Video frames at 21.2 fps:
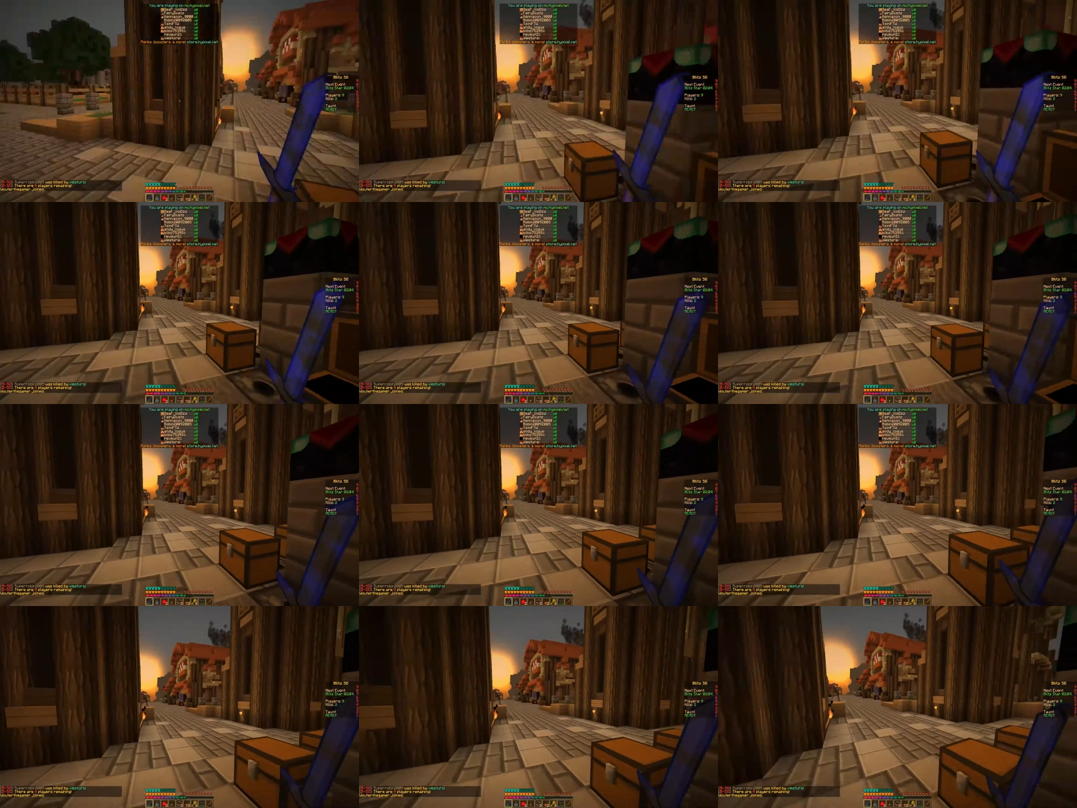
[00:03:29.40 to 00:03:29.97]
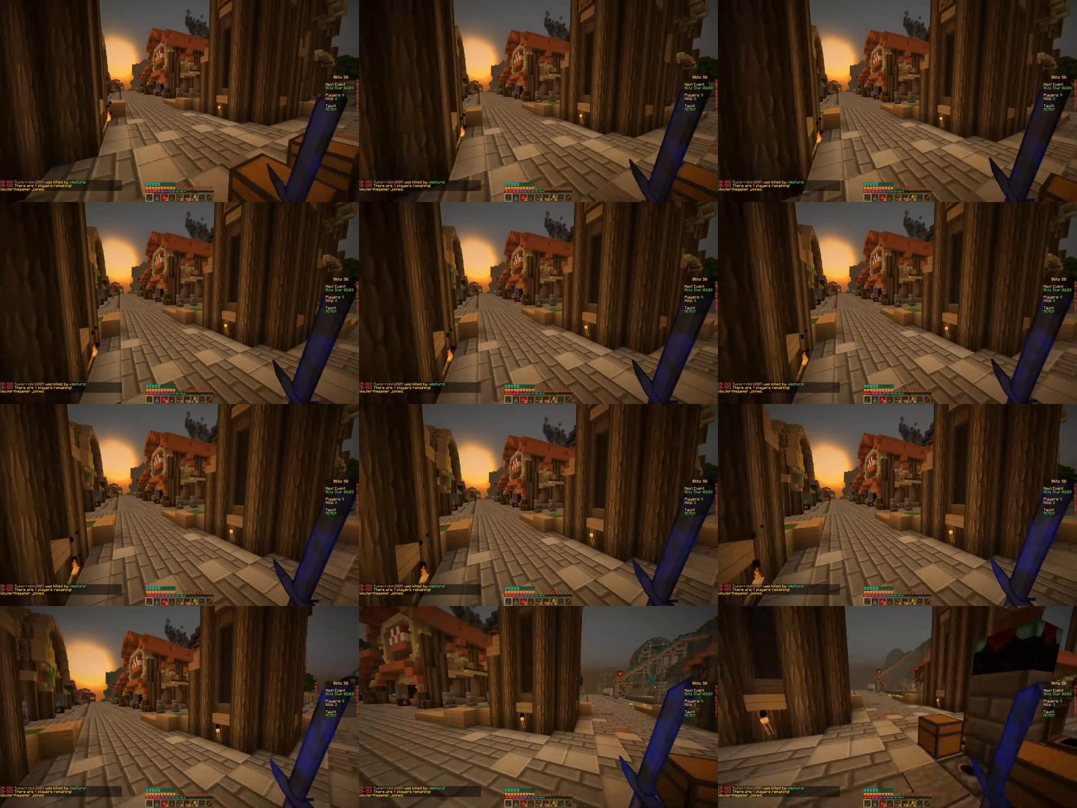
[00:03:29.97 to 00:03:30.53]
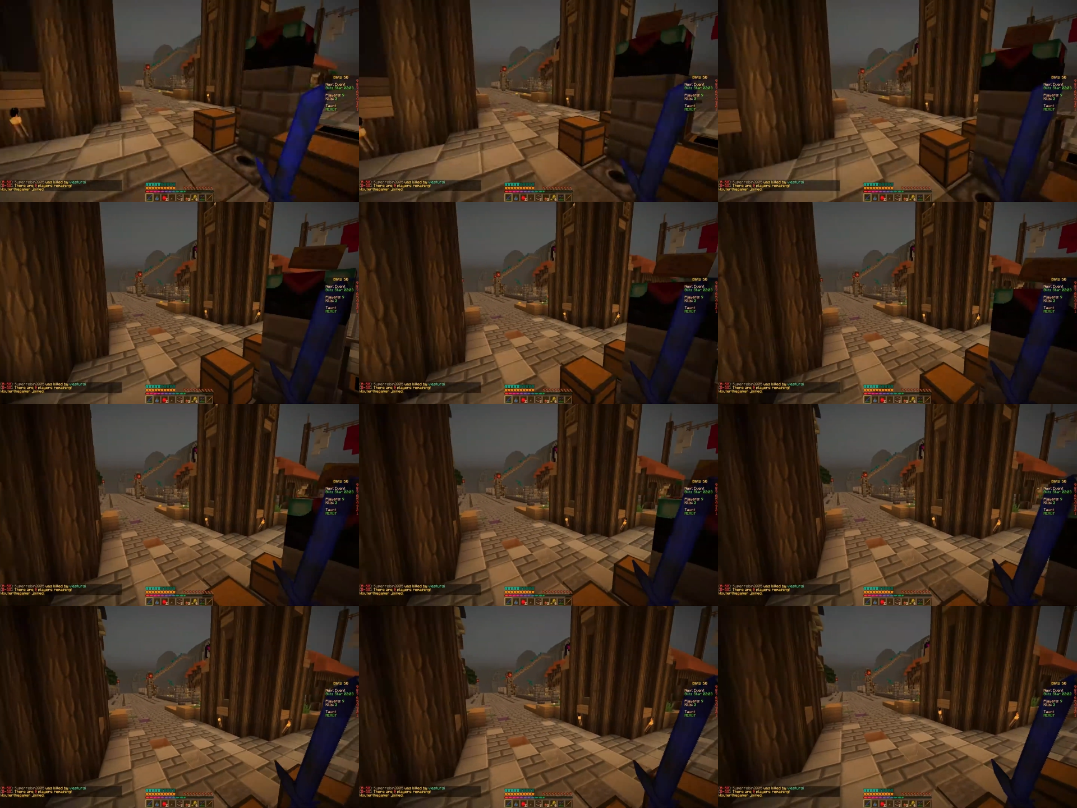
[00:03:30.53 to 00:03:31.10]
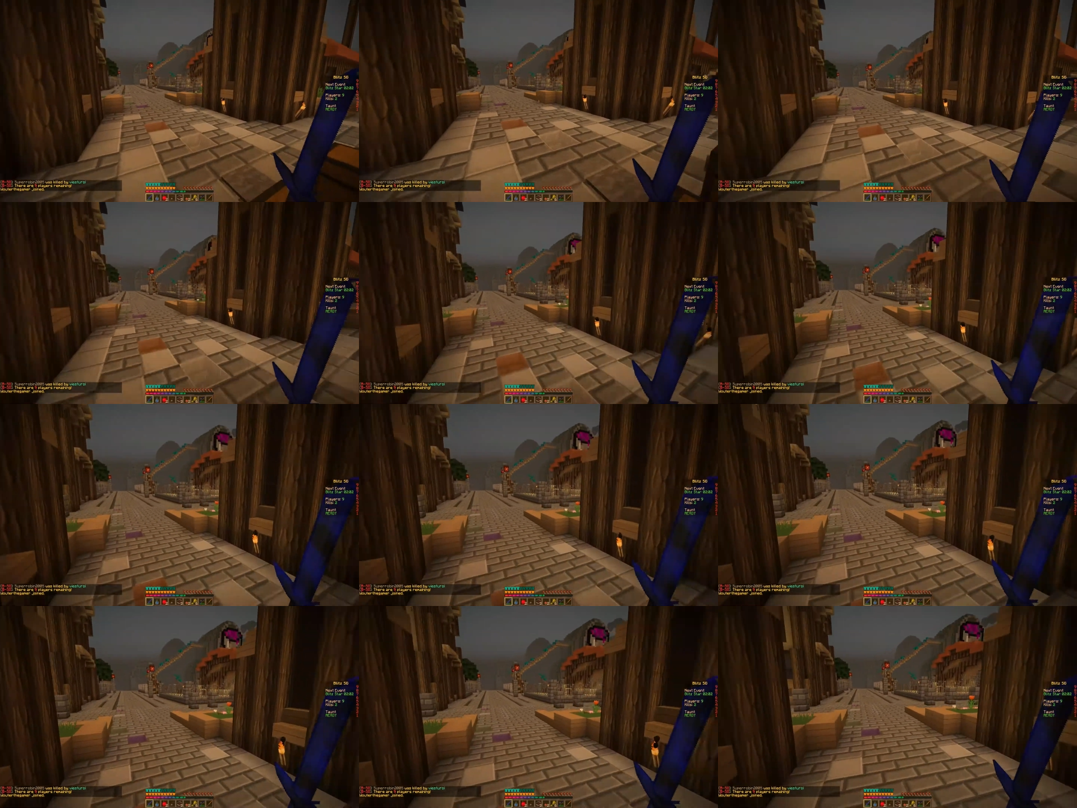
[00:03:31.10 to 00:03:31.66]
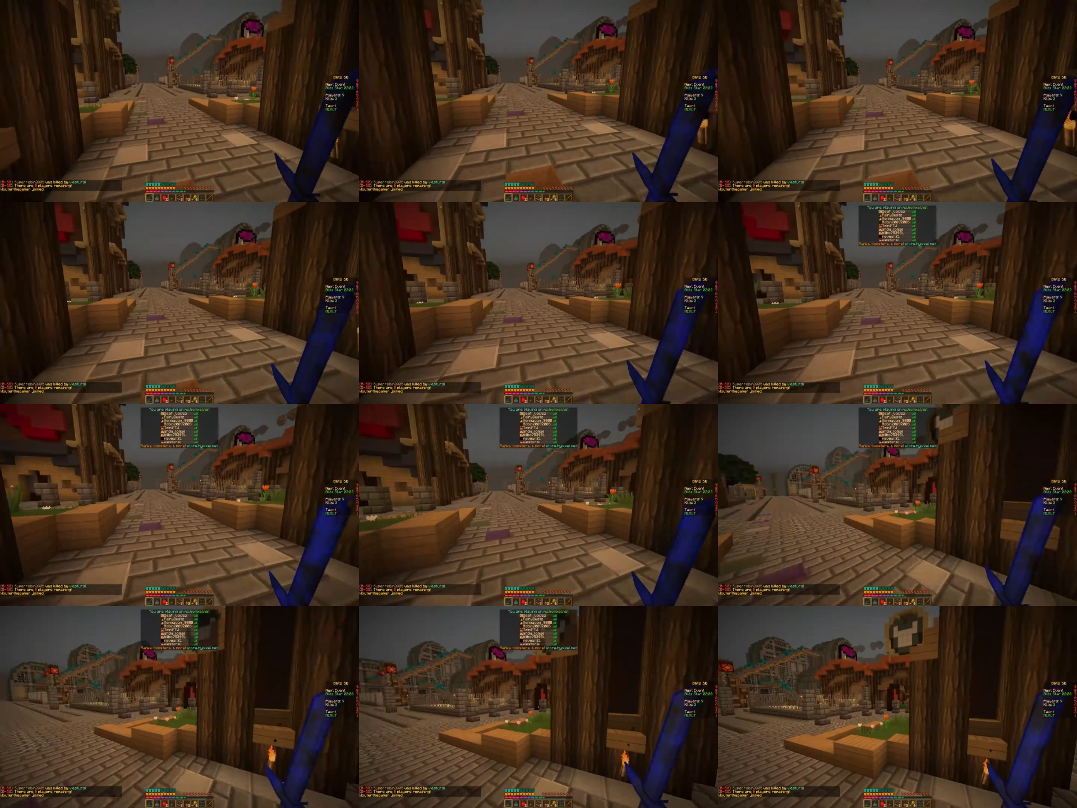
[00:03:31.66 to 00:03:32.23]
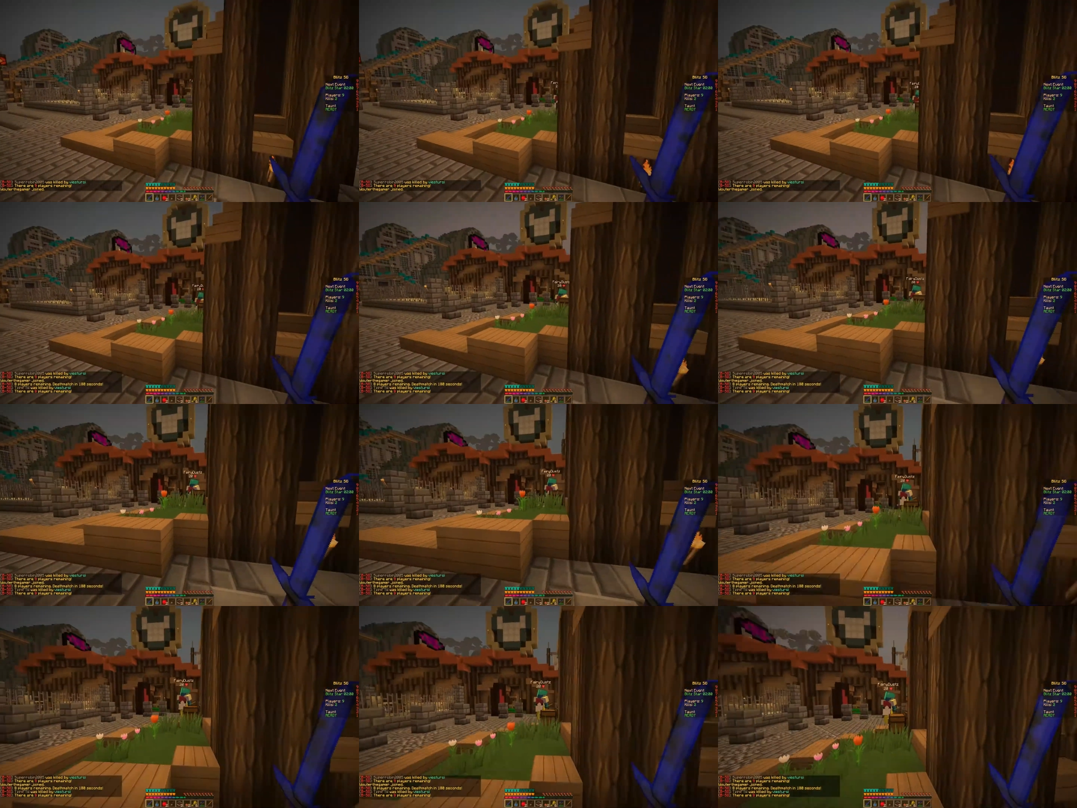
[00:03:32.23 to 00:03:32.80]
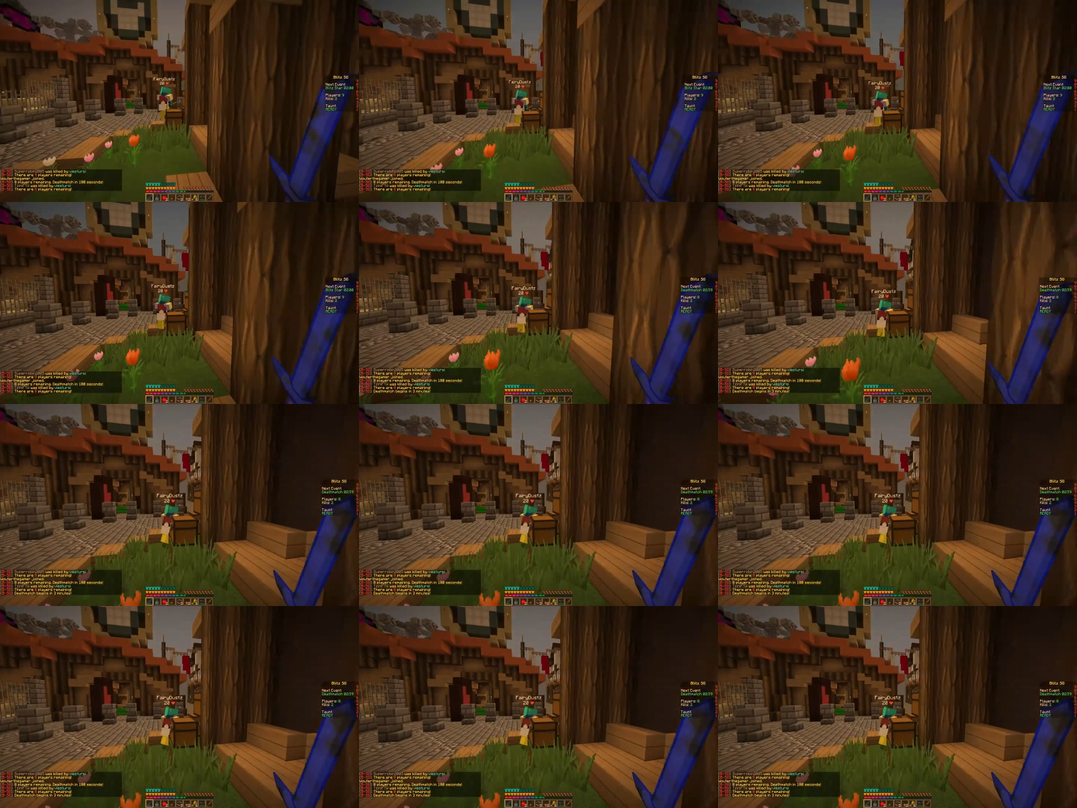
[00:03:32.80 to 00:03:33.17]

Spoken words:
No face is visible, so there are no lips to read.